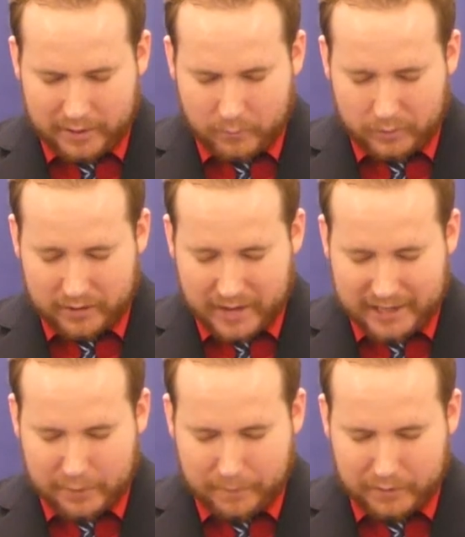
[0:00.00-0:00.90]
and we
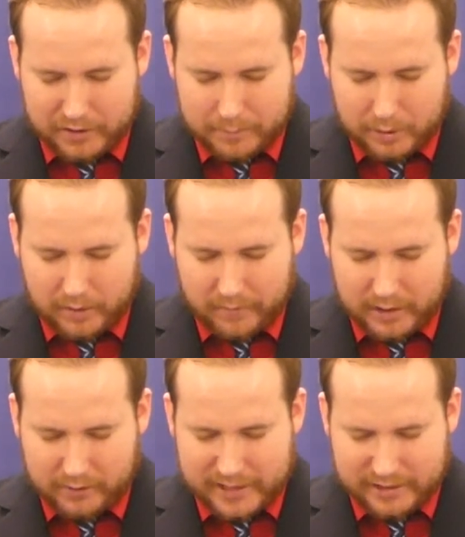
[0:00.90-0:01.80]
thank you for this book of
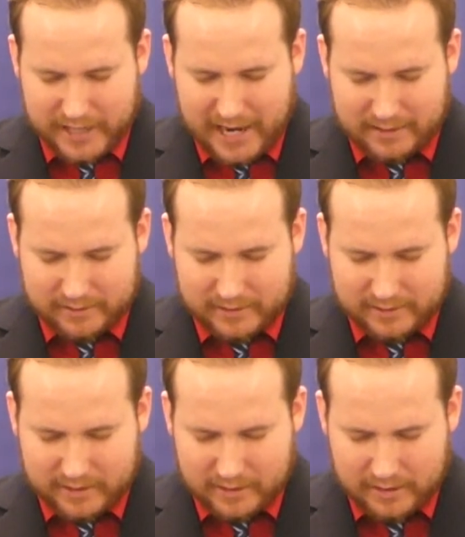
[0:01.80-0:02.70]

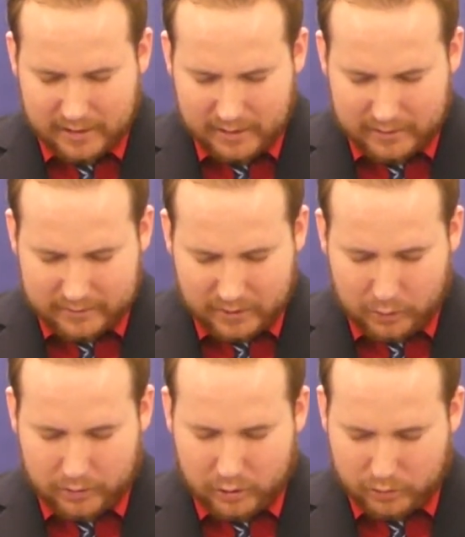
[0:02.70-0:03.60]
Ecclesiastes that
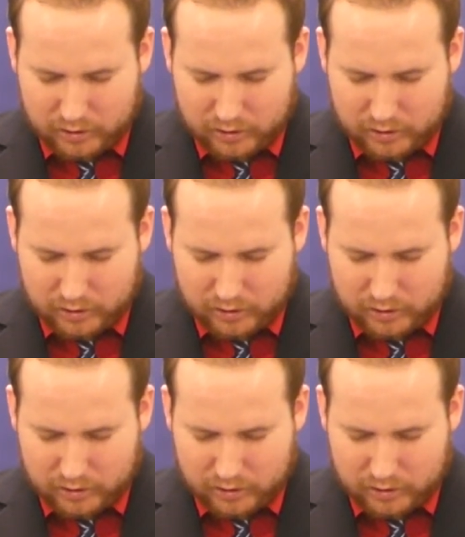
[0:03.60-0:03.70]
so you,